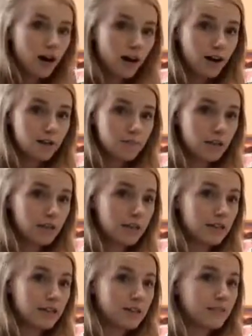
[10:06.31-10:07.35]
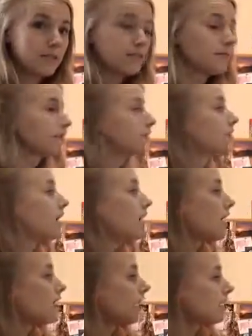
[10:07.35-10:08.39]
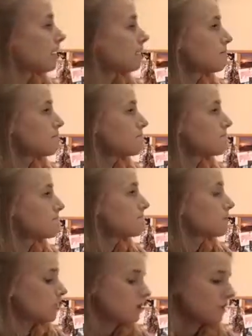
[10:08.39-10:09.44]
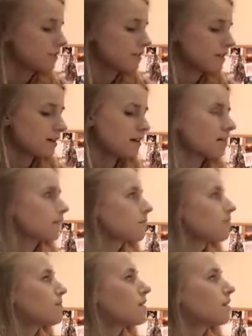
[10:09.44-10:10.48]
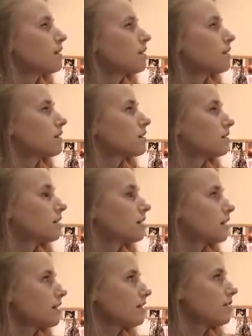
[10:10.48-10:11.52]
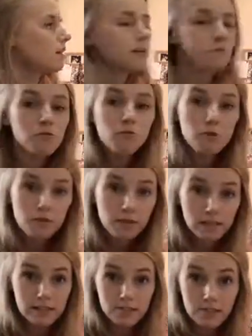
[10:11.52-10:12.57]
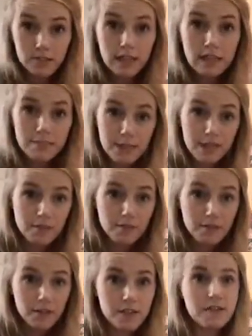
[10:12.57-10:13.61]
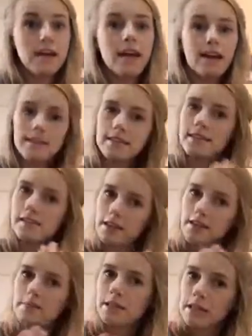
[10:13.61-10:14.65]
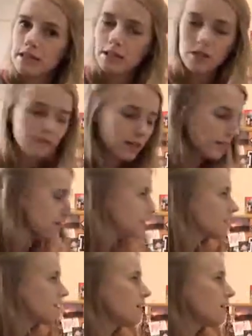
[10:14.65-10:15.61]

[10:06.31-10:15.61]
common, or the variable we wanted to eliminate first, hence the elimination method?